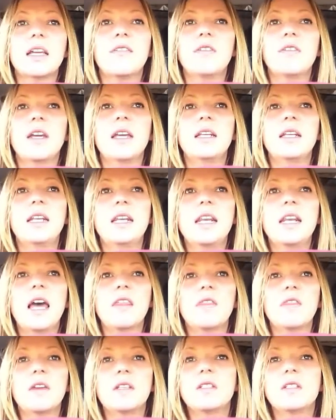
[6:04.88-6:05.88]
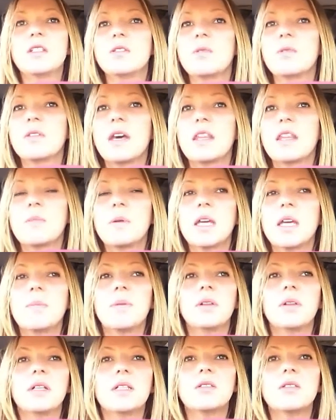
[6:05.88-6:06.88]
have nothing to do with other
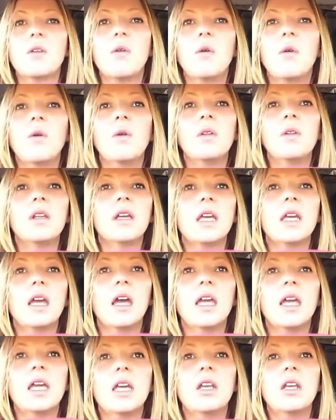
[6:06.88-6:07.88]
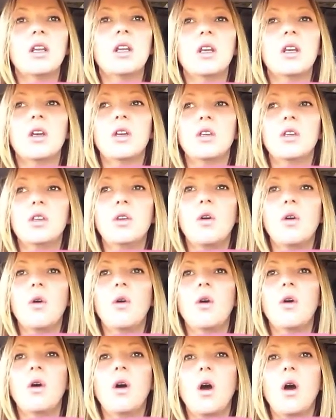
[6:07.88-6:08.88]
people, it's all in
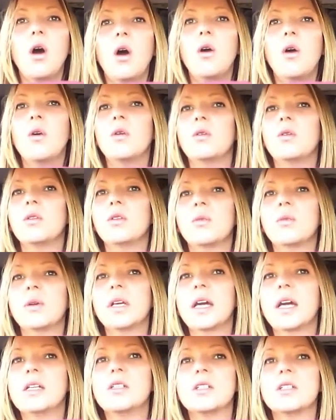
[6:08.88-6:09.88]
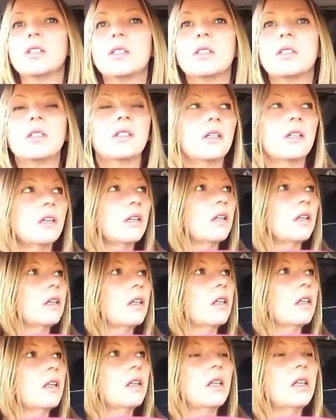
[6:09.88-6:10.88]
your own creation.
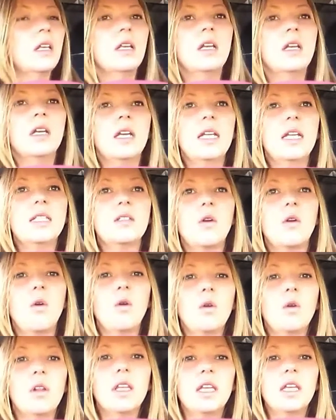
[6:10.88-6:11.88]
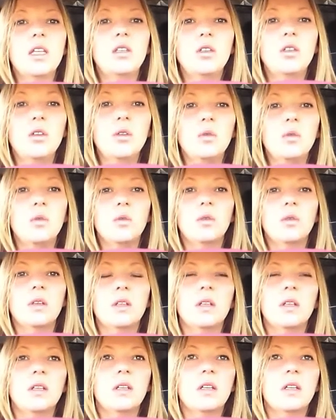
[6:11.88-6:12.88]
It's all in
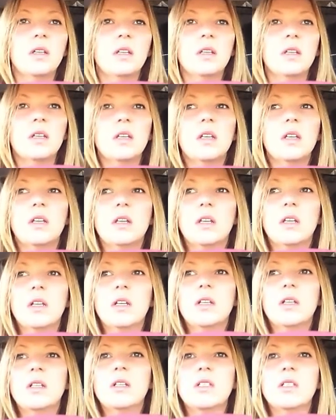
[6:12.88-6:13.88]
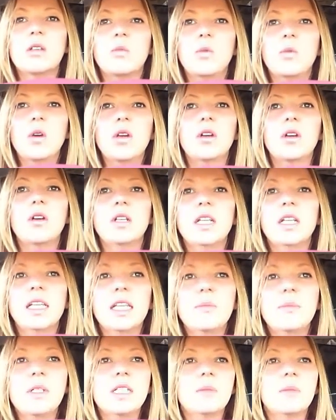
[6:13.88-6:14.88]
you. So work on your
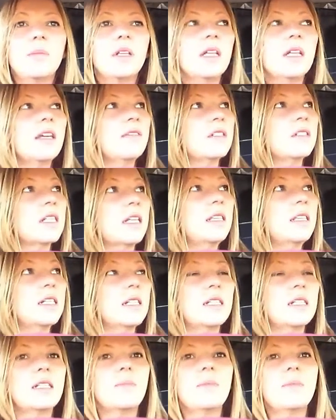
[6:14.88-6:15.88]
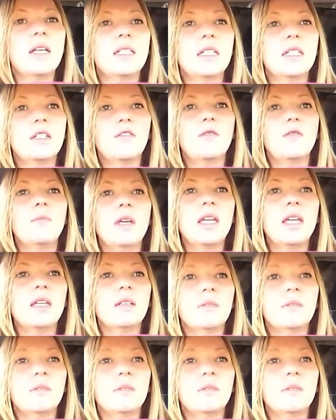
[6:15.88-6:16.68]
limited beliefs, and this is a message from me.